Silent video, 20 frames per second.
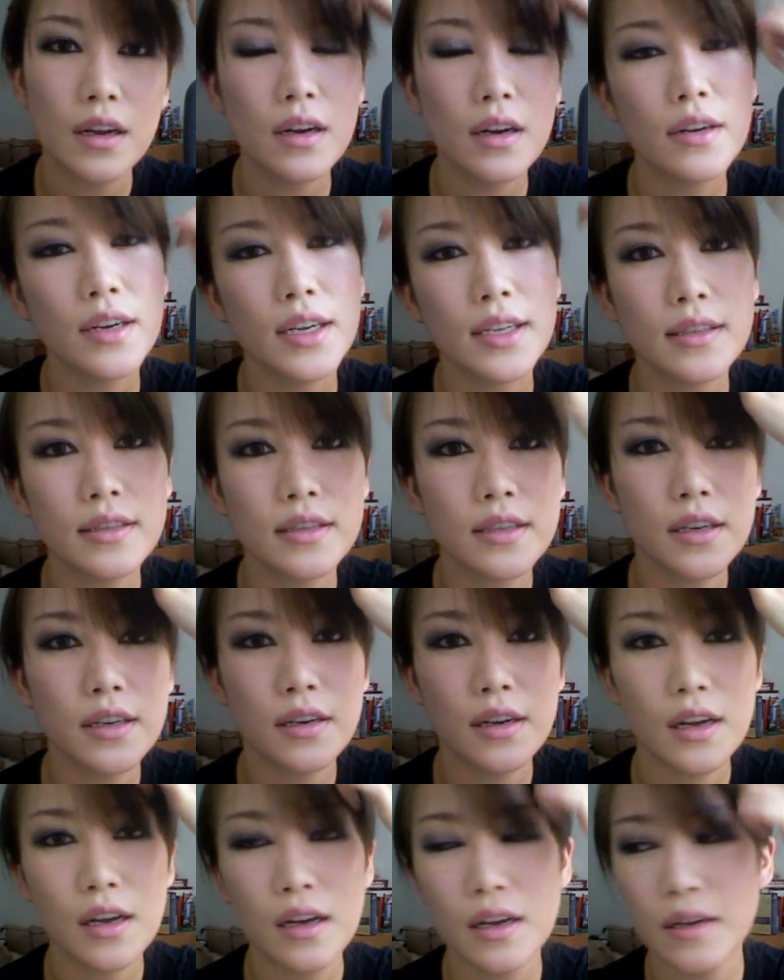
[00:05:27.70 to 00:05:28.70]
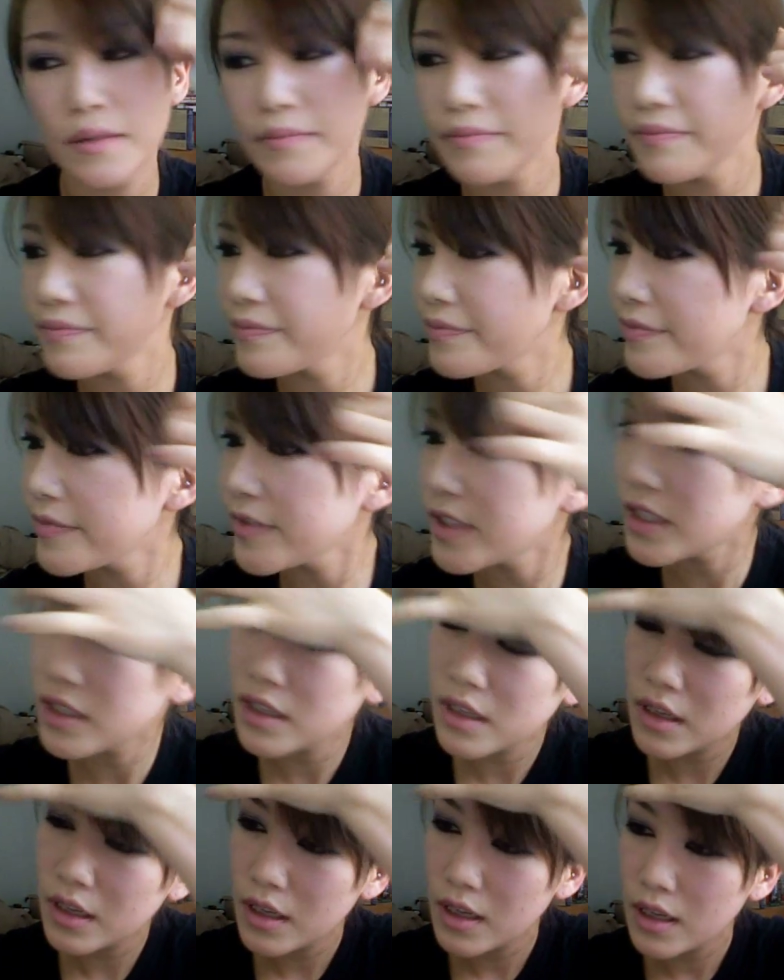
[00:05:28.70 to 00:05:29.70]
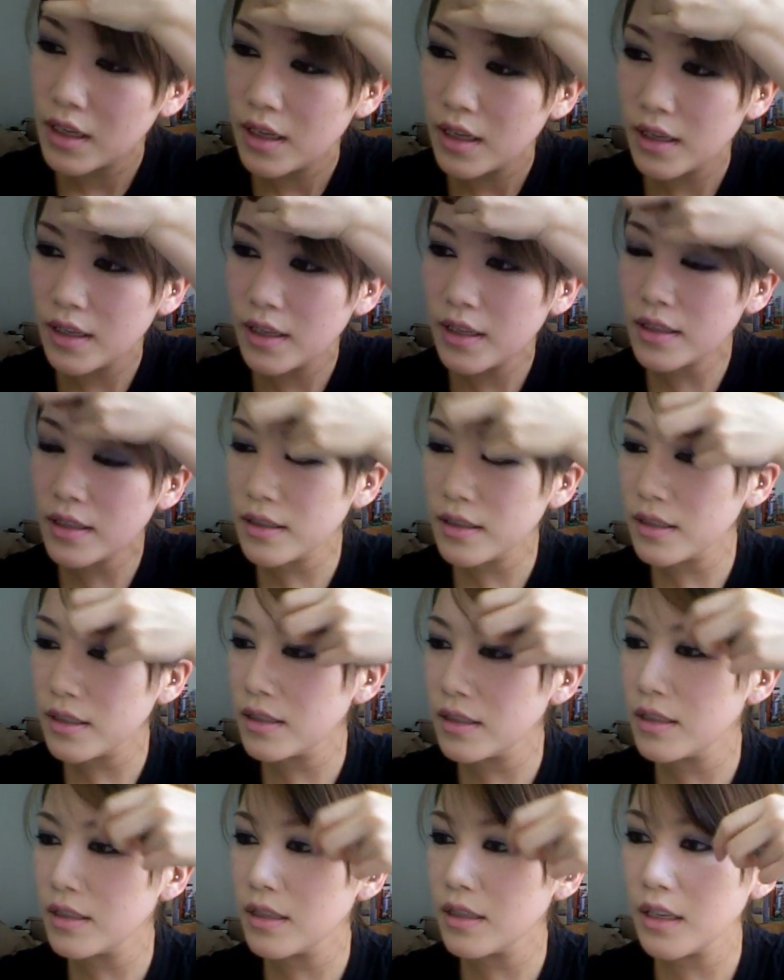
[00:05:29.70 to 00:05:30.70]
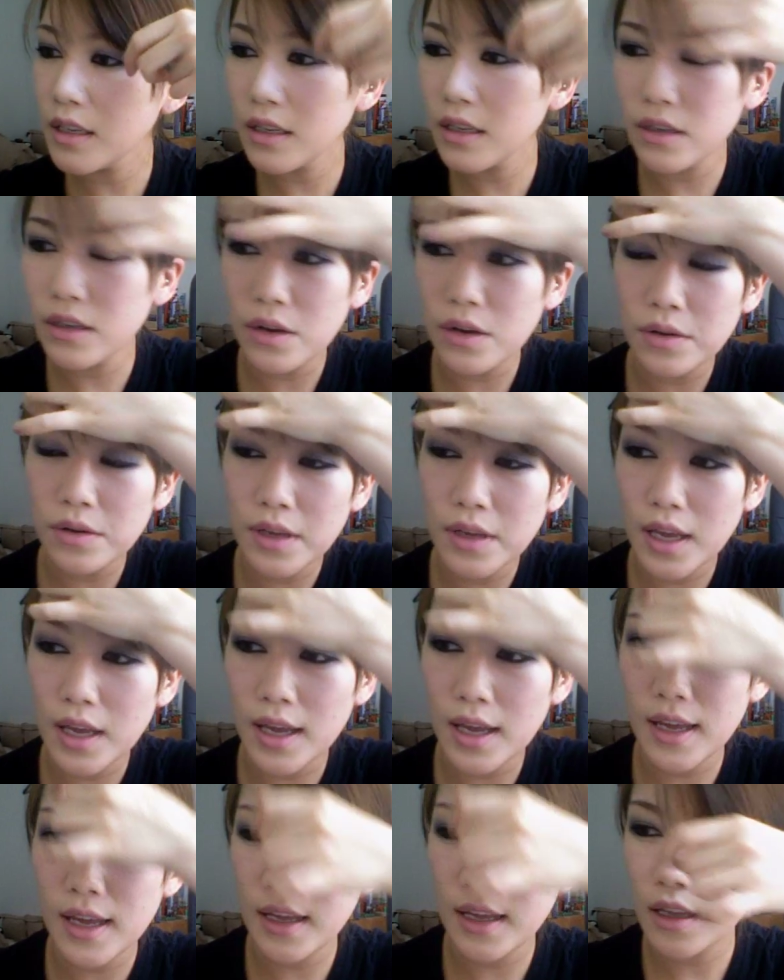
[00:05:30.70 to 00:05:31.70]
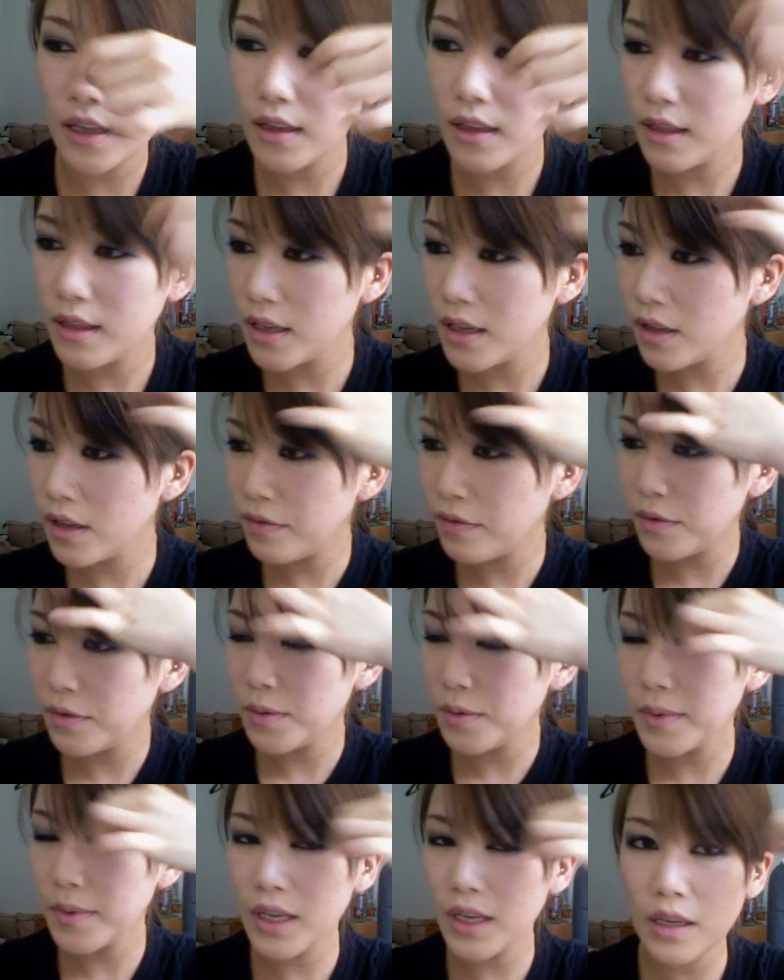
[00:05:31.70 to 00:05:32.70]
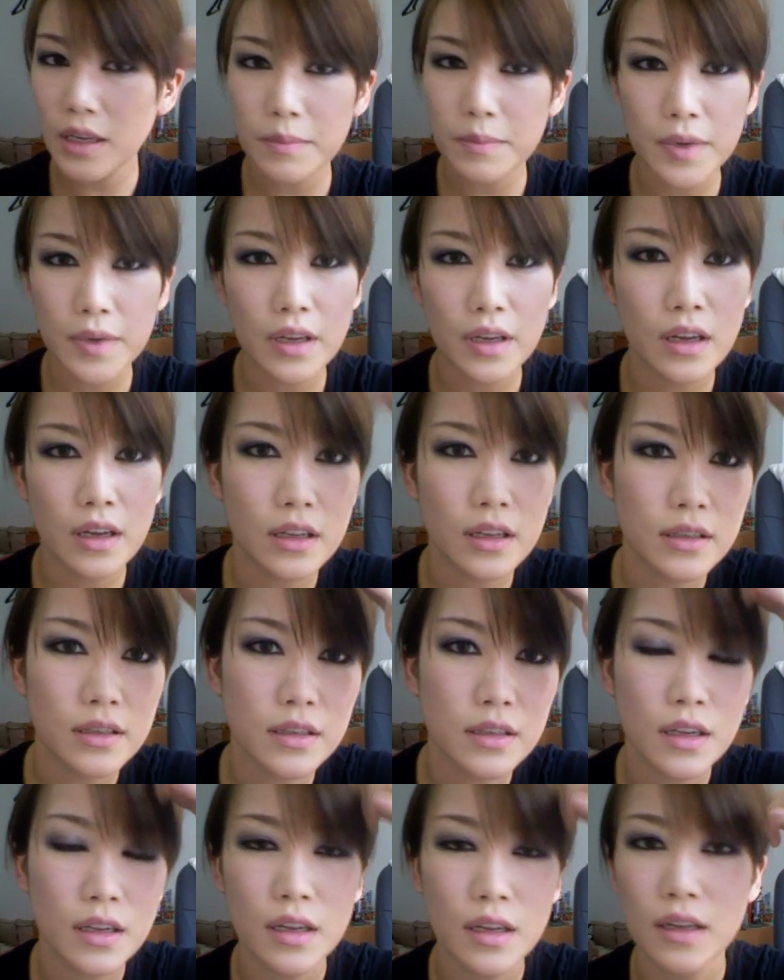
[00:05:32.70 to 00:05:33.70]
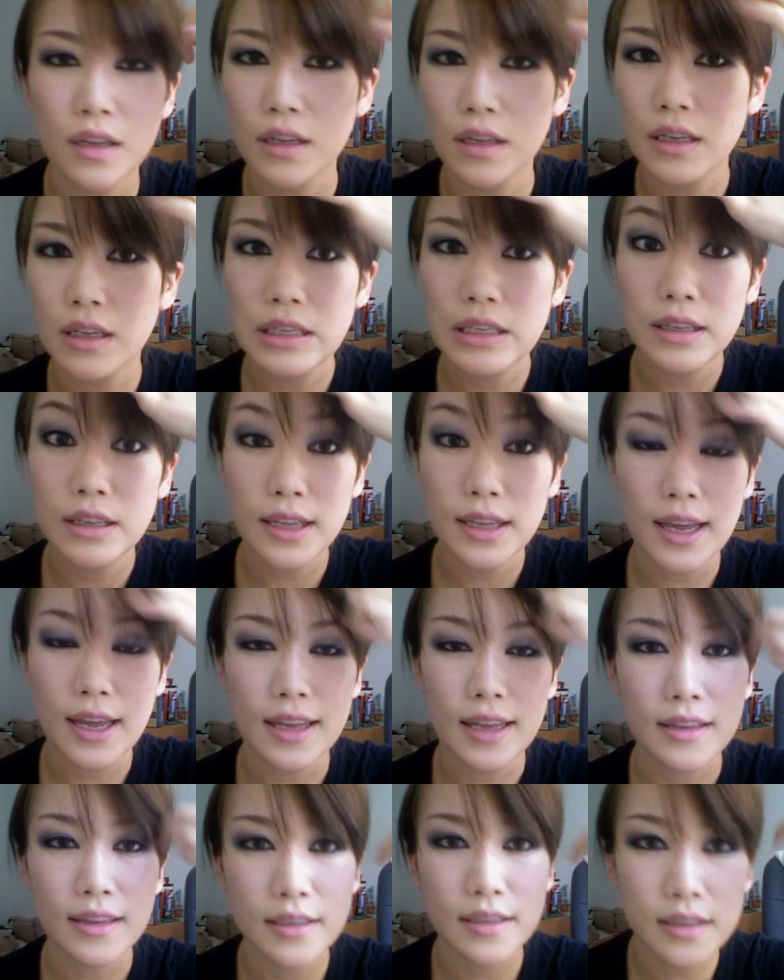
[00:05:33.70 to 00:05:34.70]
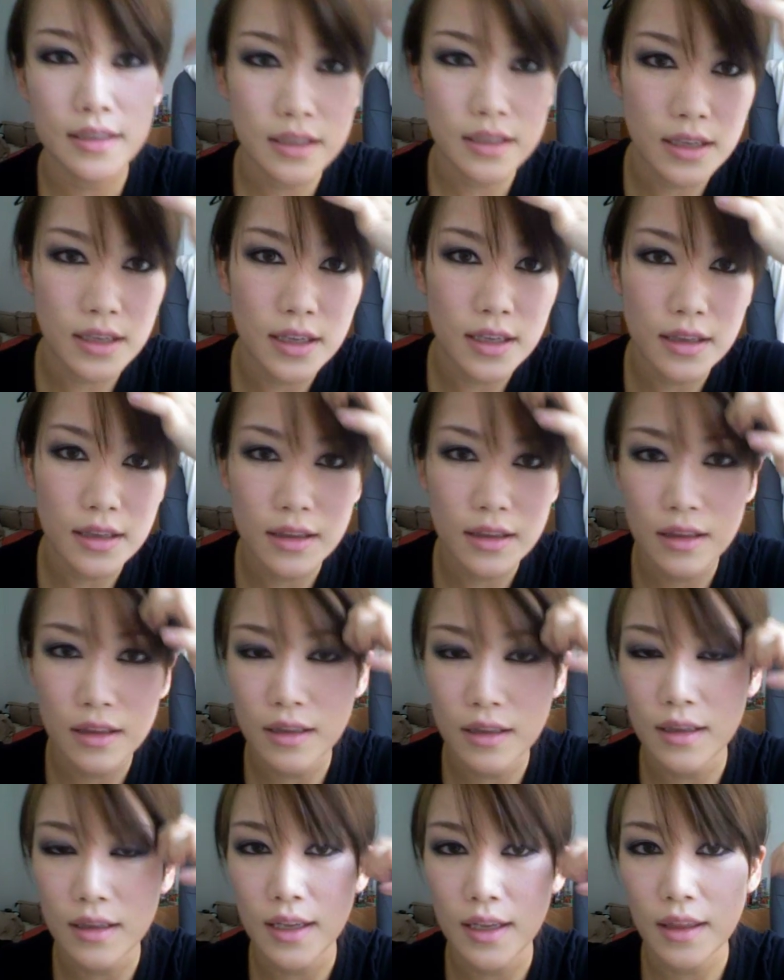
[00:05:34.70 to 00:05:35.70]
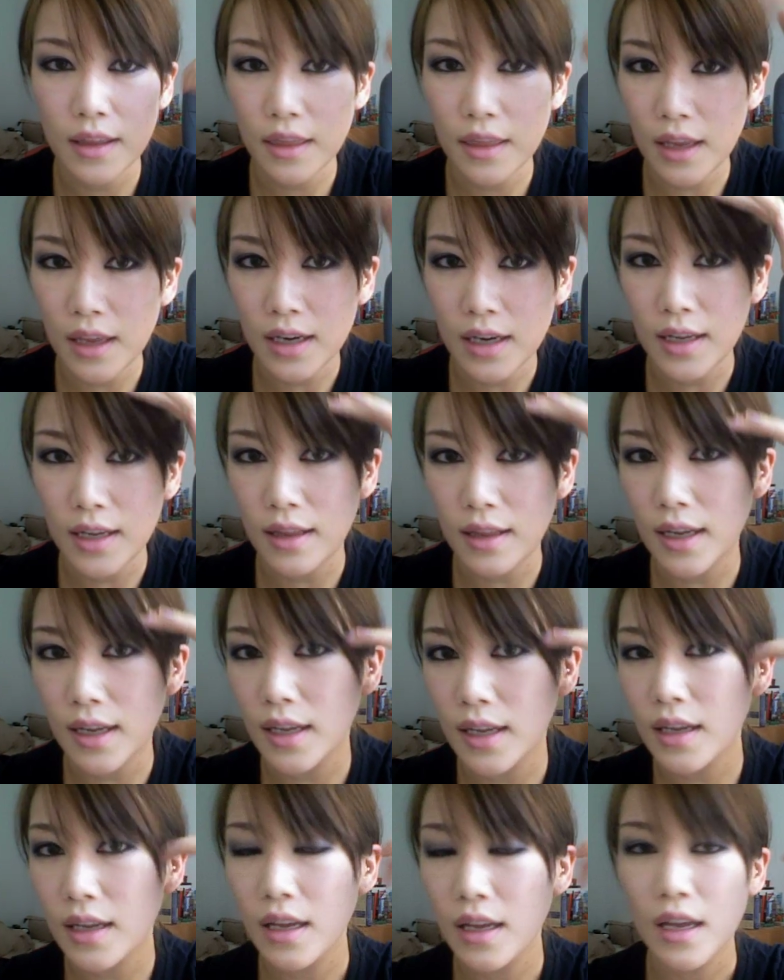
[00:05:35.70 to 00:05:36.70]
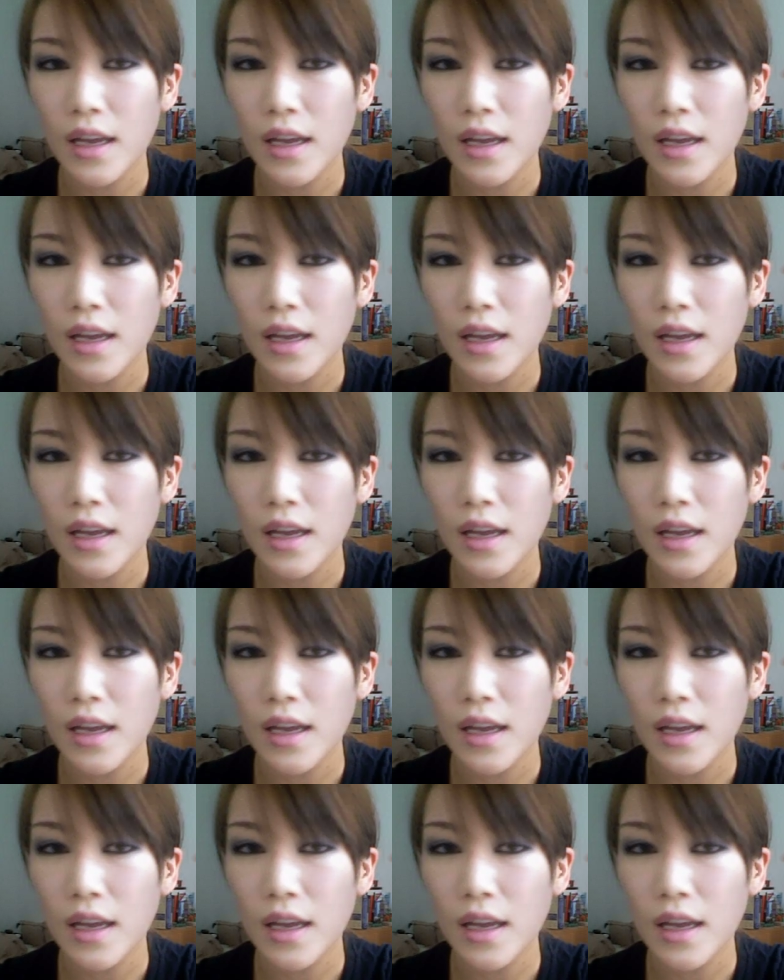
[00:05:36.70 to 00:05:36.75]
Alright, so I guess this is like an okay length for me, because yeah, this is like the length that I like.